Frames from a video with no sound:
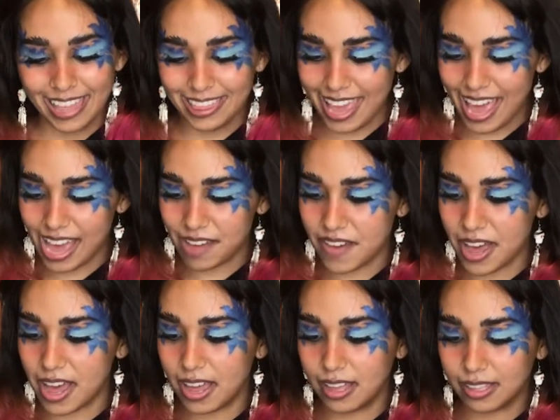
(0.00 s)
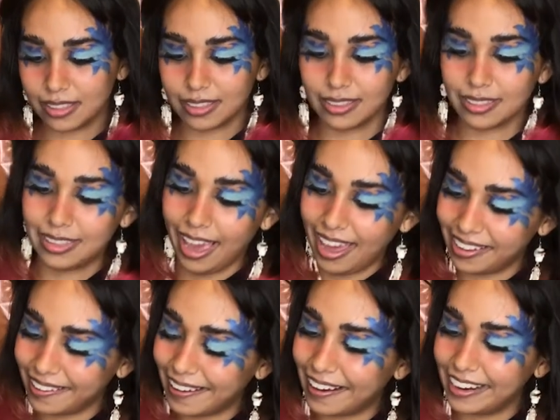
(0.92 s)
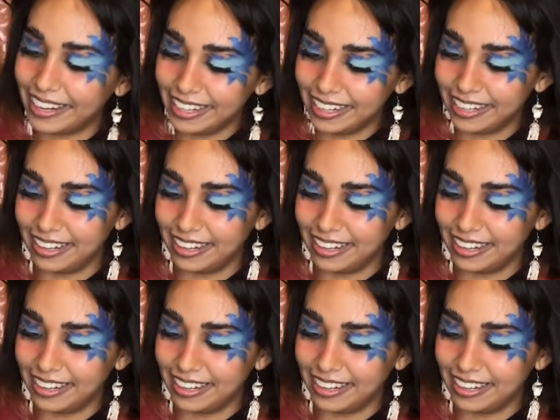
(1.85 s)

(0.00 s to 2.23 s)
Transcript: And they have a Gengar.